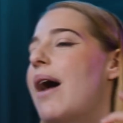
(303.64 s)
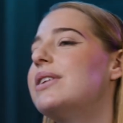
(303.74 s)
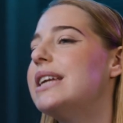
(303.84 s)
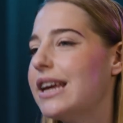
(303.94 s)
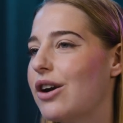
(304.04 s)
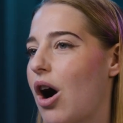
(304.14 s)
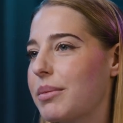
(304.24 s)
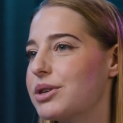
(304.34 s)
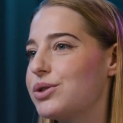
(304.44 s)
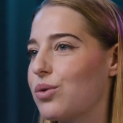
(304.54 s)
have an
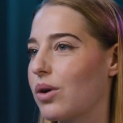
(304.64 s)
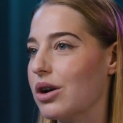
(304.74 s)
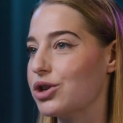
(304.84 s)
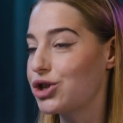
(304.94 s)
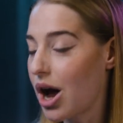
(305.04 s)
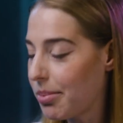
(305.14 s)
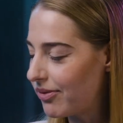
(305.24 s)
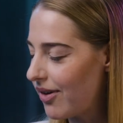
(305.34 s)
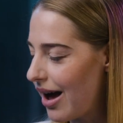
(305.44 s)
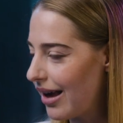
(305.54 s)
e-commerce store on
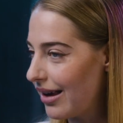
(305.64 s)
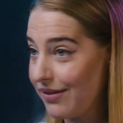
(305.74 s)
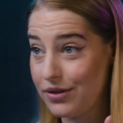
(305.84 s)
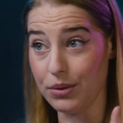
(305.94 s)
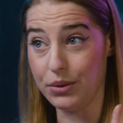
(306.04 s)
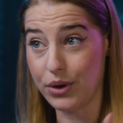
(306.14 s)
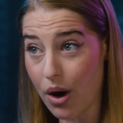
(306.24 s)
Shopify. If you